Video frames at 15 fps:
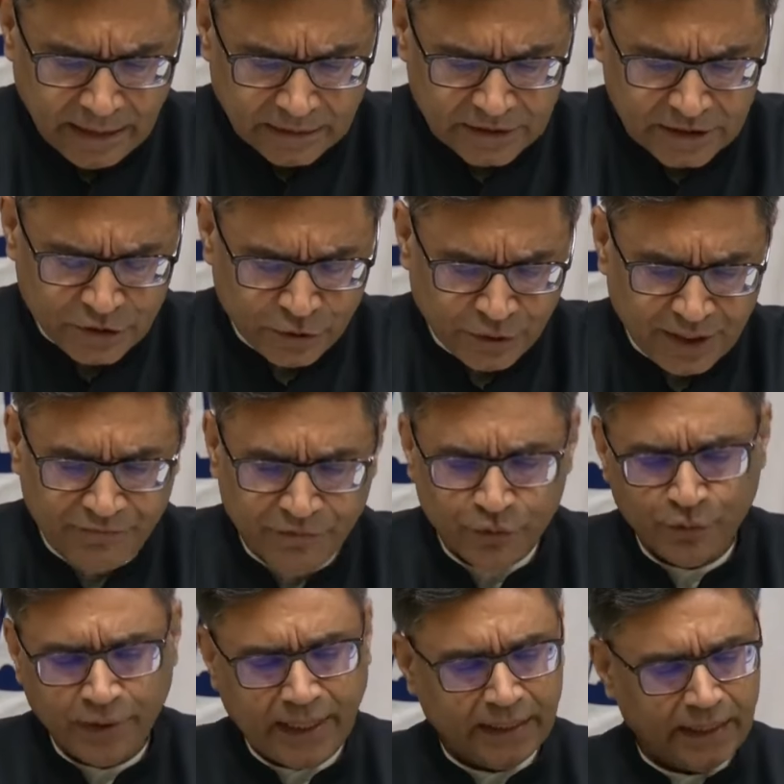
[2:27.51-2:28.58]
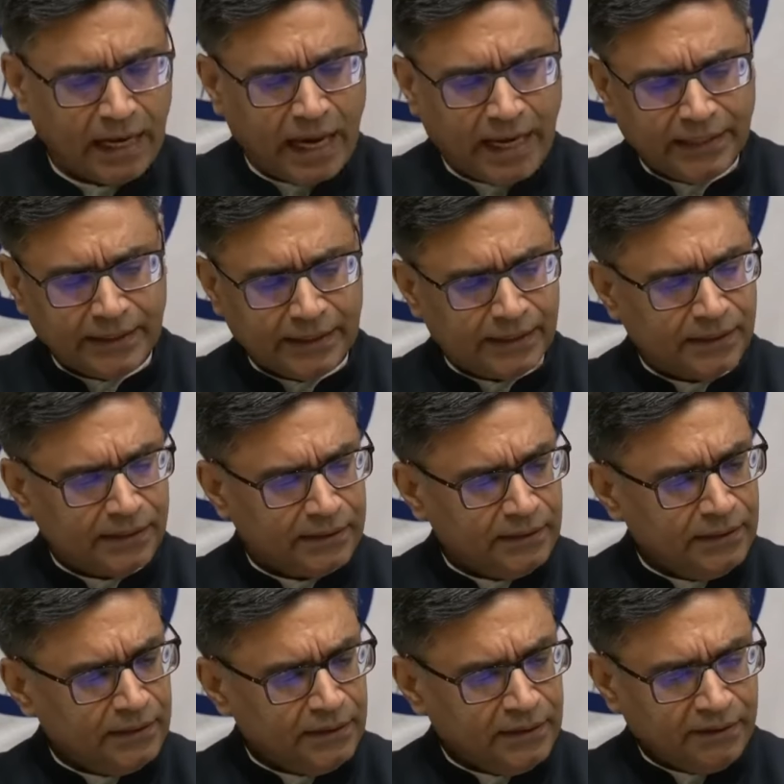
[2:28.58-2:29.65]
Just to give you an idea
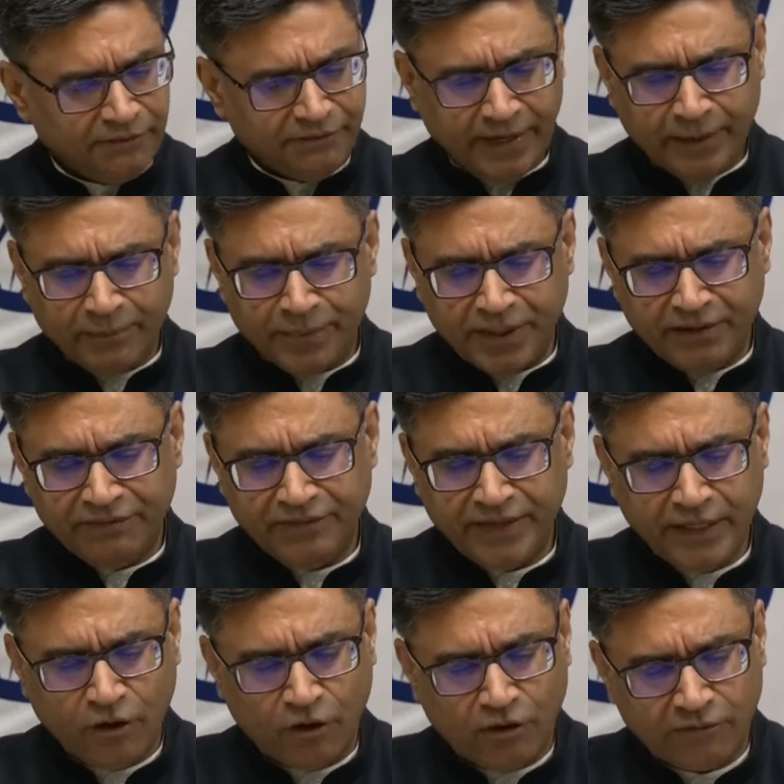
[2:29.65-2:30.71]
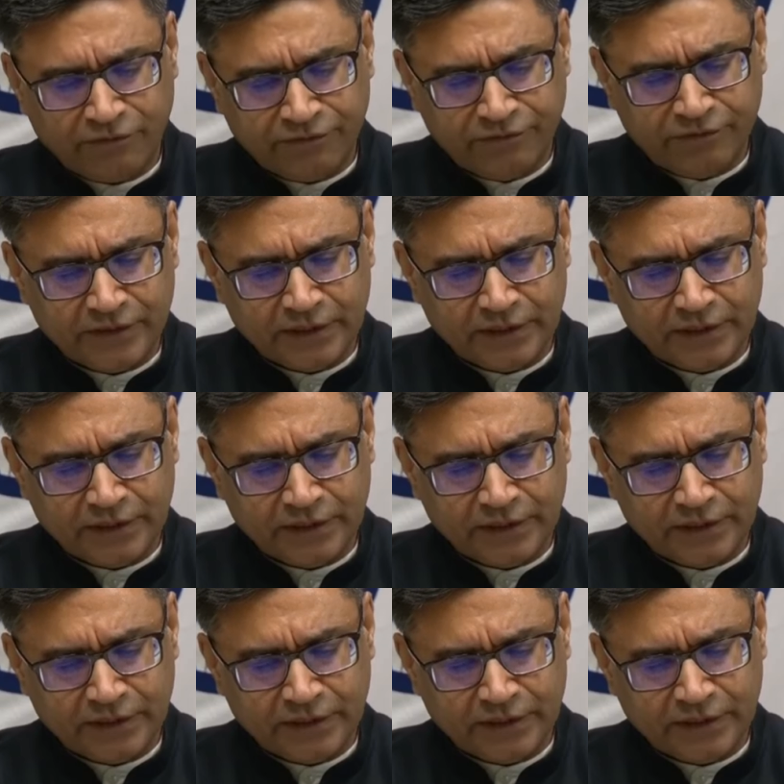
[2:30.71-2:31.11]
very briefly of